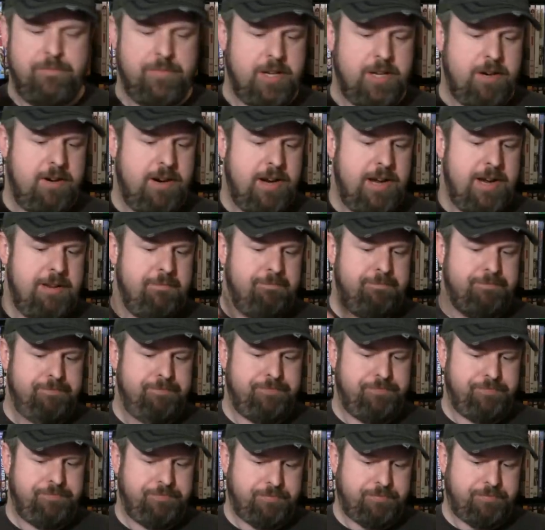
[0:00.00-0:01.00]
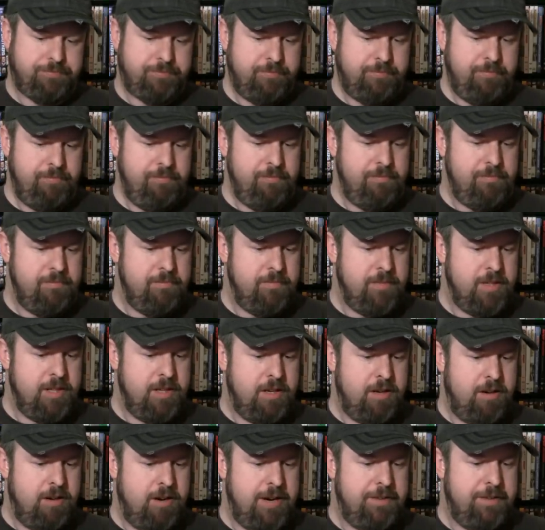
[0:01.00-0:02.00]
Alright?
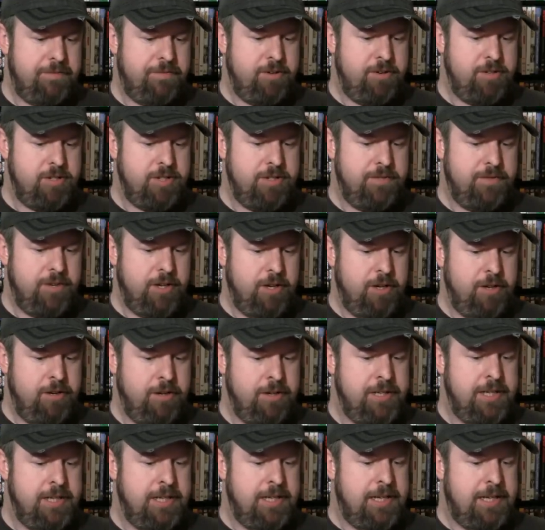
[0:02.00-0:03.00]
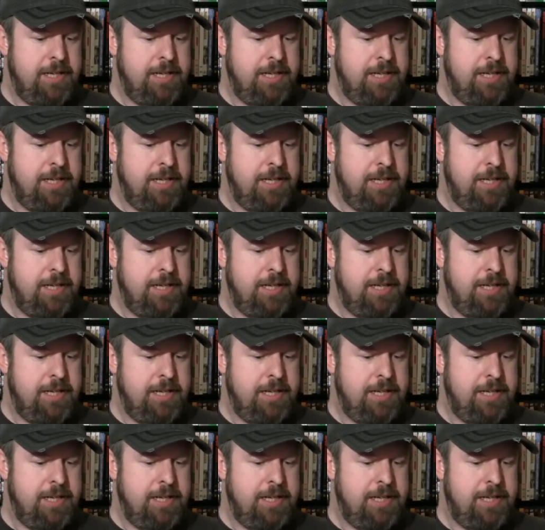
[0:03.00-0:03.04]
Alright, first of all,